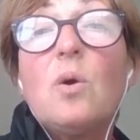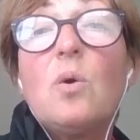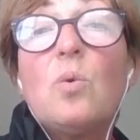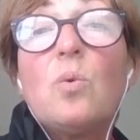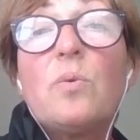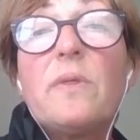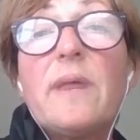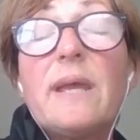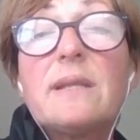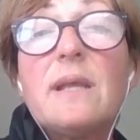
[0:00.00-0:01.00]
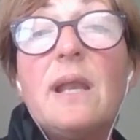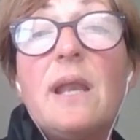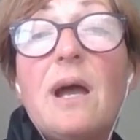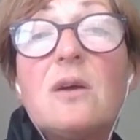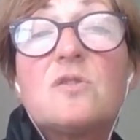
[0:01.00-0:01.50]
or that
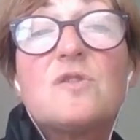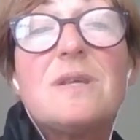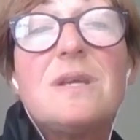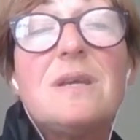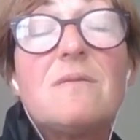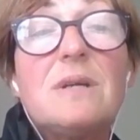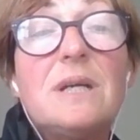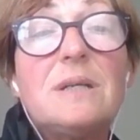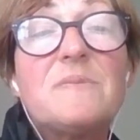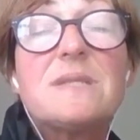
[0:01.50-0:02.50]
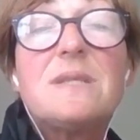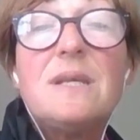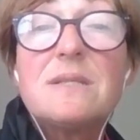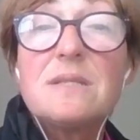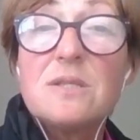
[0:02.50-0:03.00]
allows their
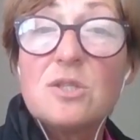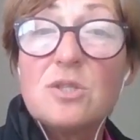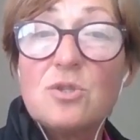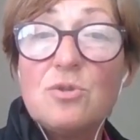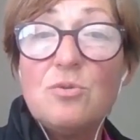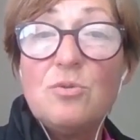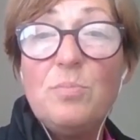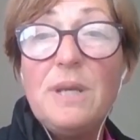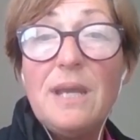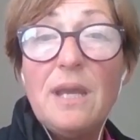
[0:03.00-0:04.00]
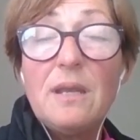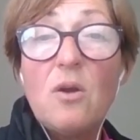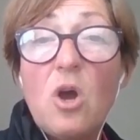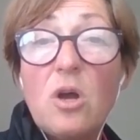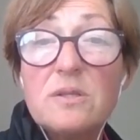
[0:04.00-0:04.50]
senses to be
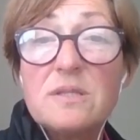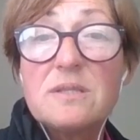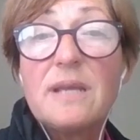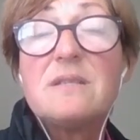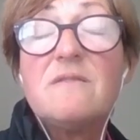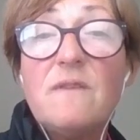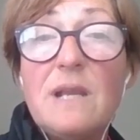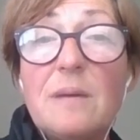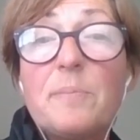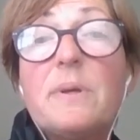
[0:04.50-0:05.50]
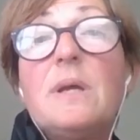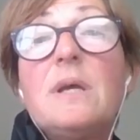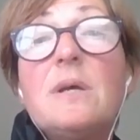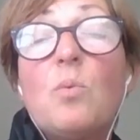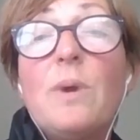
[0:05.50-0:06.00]
enhanced and develop,
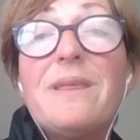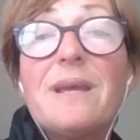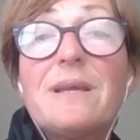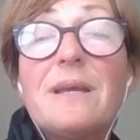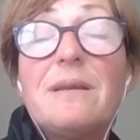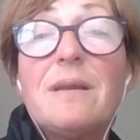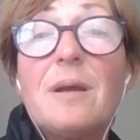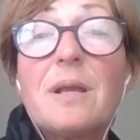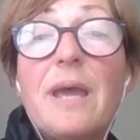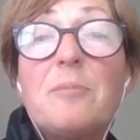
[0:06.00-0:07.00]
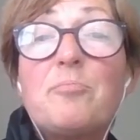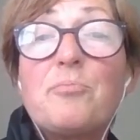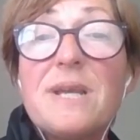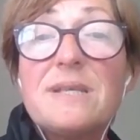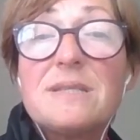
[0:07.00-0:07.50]
where they can
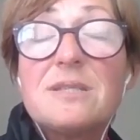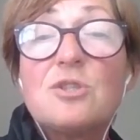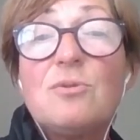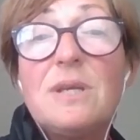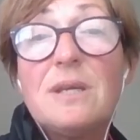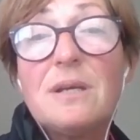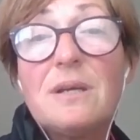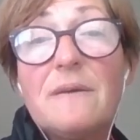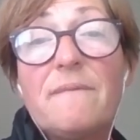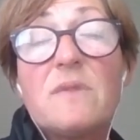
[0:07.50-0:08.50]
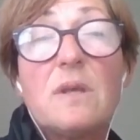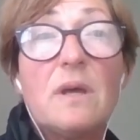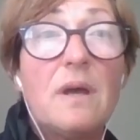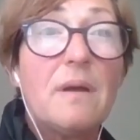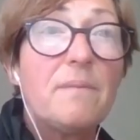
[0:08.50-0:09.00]
press to hear
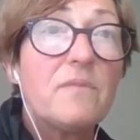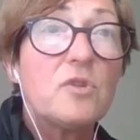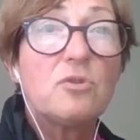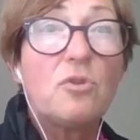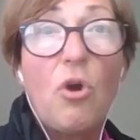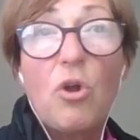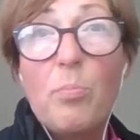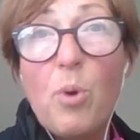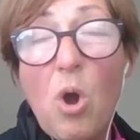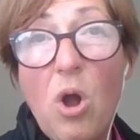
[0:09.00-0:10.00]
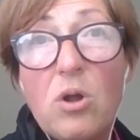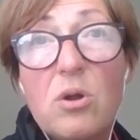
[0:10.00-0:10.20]
the dog bark,